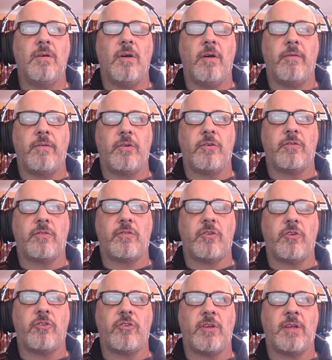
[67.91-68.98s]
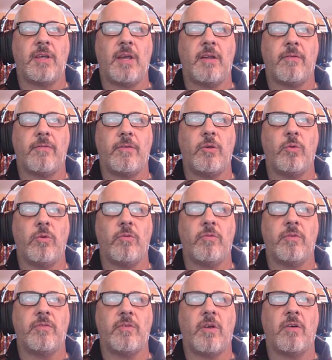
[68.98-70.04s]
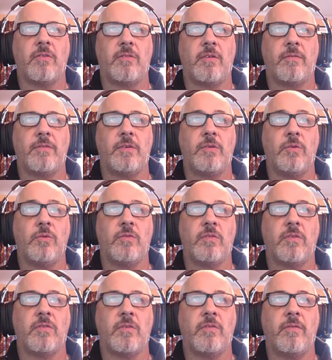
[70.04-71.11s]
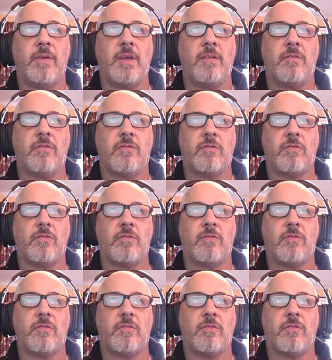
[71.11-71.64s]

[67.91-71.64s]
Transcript: of your search and get fewer results if you use this advanced